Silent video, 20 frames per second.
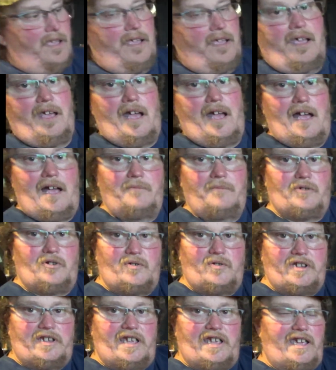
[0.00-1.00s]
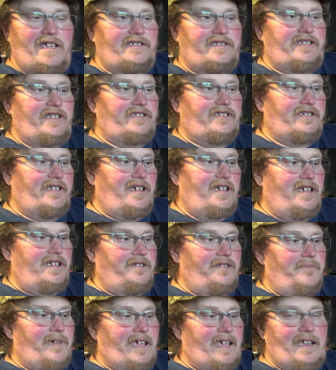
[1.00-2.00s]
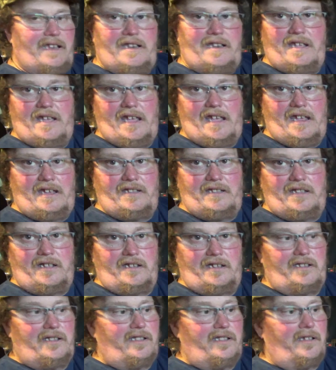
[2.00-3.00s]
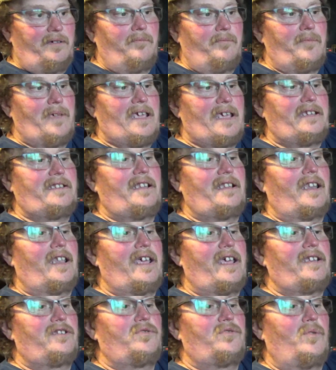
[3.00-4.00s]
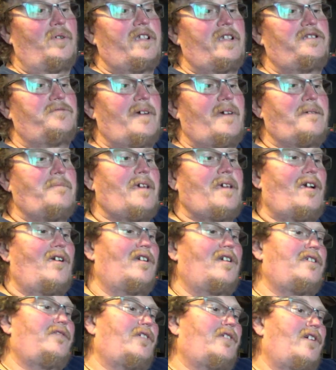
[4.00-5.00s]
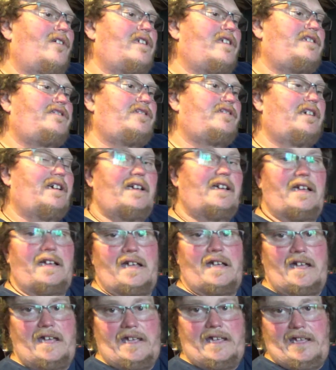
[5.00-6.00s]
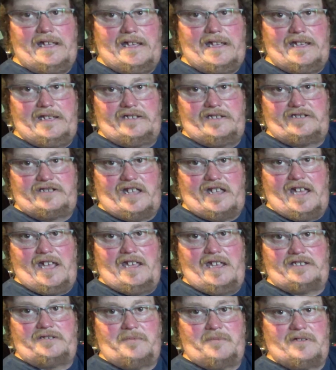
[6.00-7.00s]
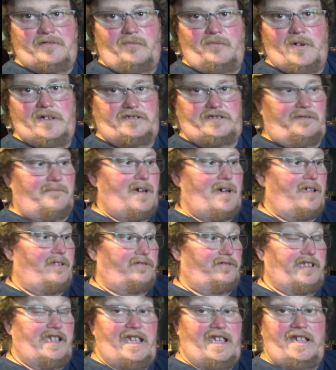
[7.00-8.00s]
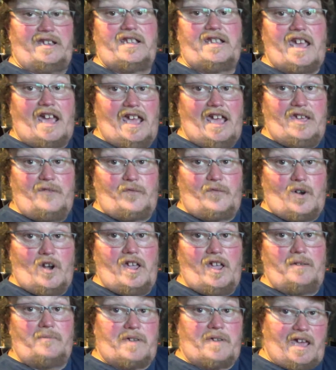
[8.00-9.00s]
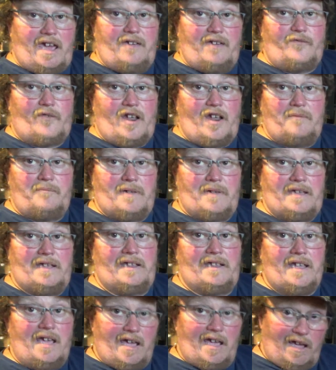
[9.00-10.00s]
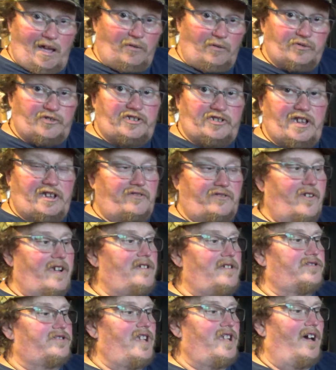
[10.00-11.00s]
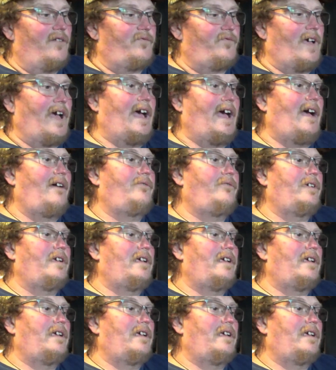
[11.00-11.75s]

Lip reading: I'm going to guess this gun made in the mid to late 20s, maybe early 30s. It is a Smith & Wesson Model 10 K-frame. K-frame means holds 6 rounds, not 5.